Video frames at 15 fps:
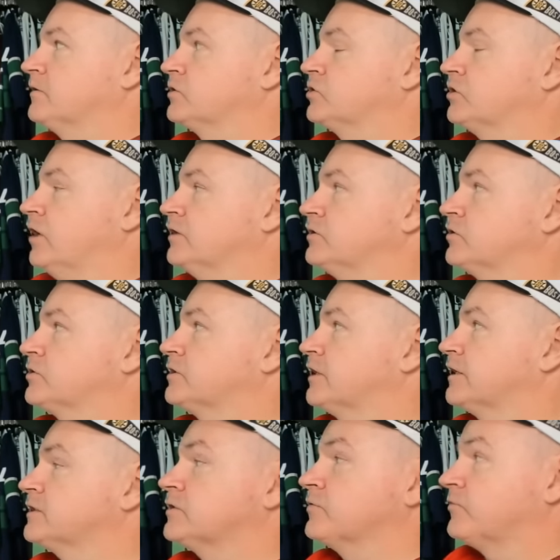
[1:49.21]
The shots are
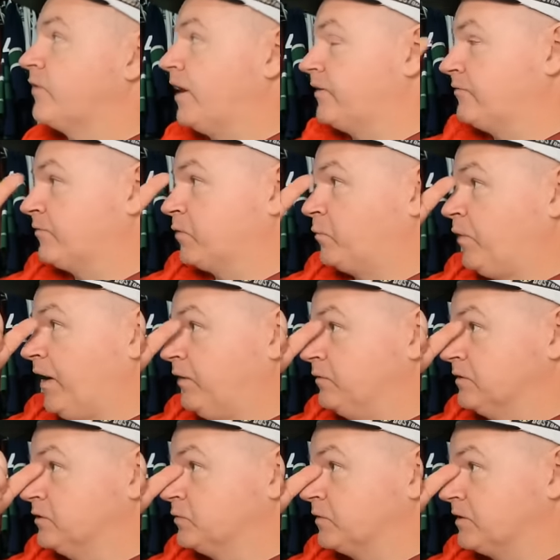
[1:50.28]
6 to 5 for the
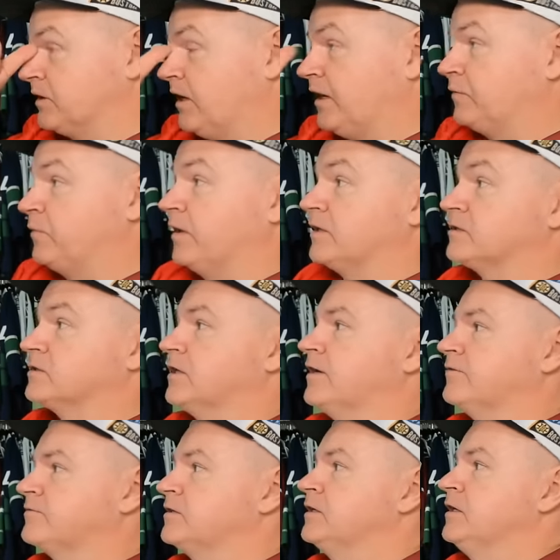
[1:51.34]
Penguins with 9 minutes
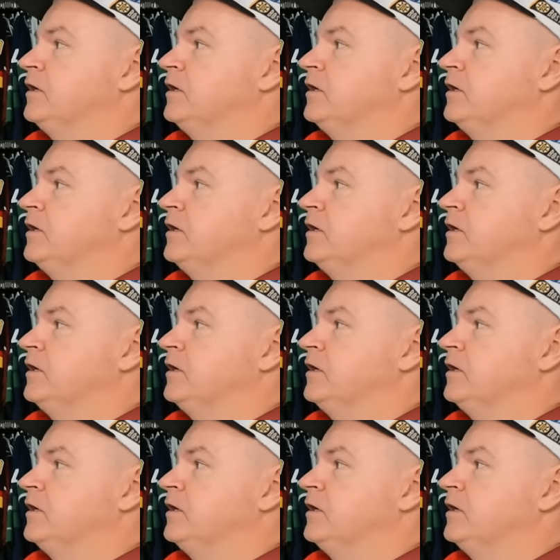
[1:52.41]
left.